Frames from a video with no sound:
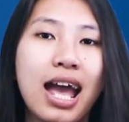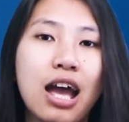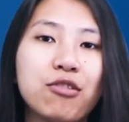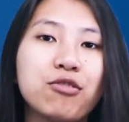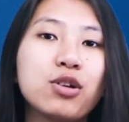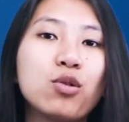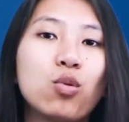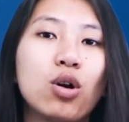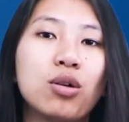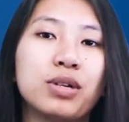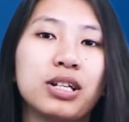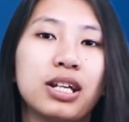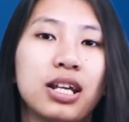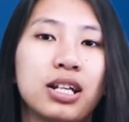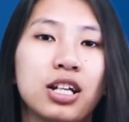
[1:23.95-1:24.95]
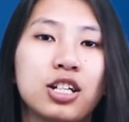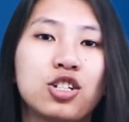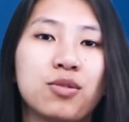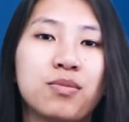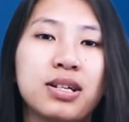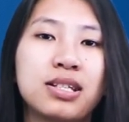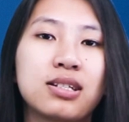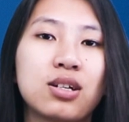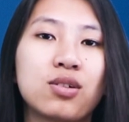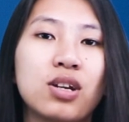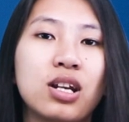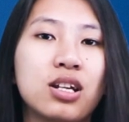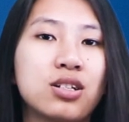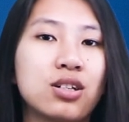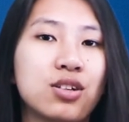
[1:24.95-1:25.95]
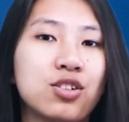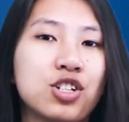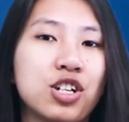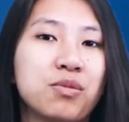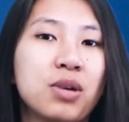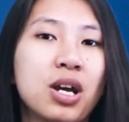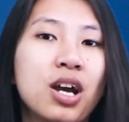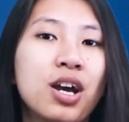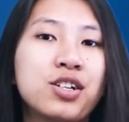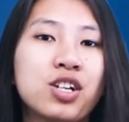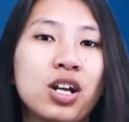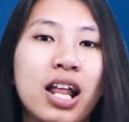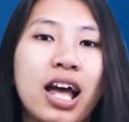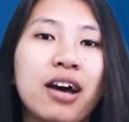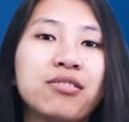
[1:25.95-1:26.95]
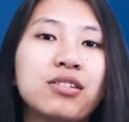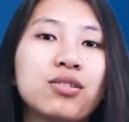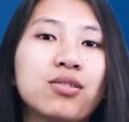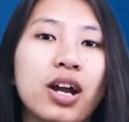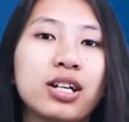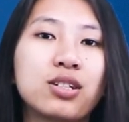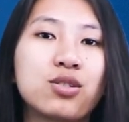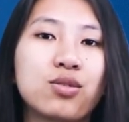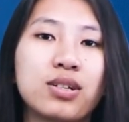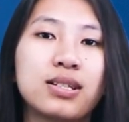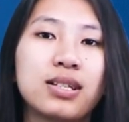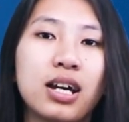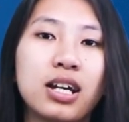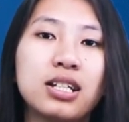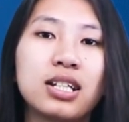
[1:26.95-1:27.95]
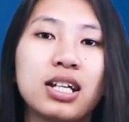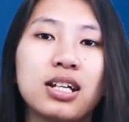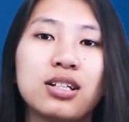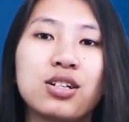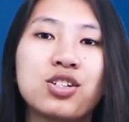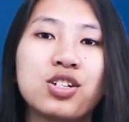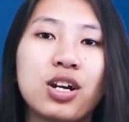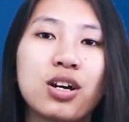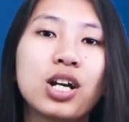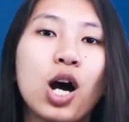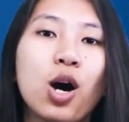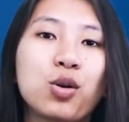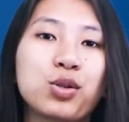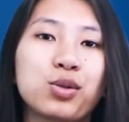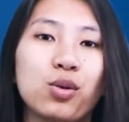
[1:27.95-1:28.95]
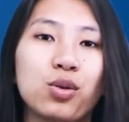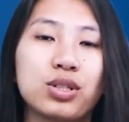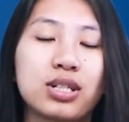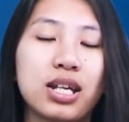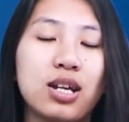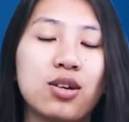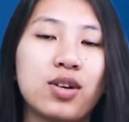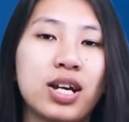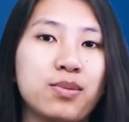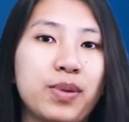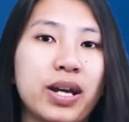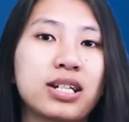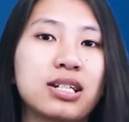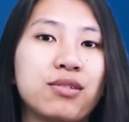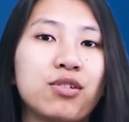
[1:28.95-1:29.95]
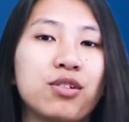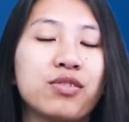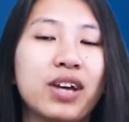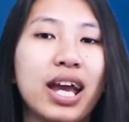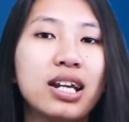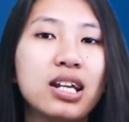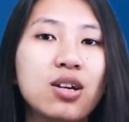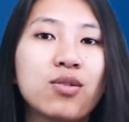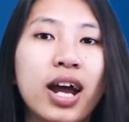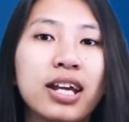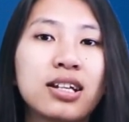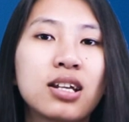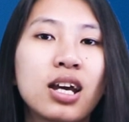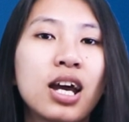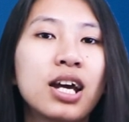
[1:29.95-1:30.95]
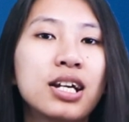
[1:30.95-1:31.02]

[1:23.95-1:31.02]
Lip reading: every woman in a domestic relationship shall have the right to reside in the shared household irrespective of any right,